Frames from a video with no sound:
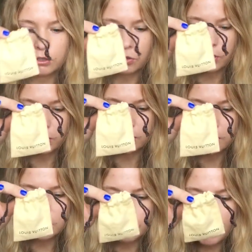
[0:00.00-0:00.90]
So a little
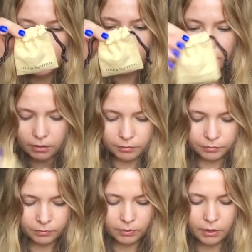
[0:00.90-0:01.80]
dust bag,
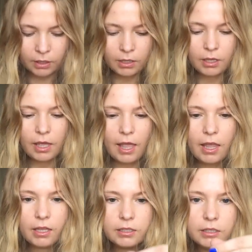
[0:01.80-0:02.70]

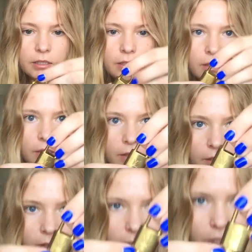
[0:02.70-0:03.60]
and
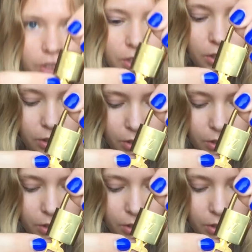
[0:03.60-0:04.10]
there's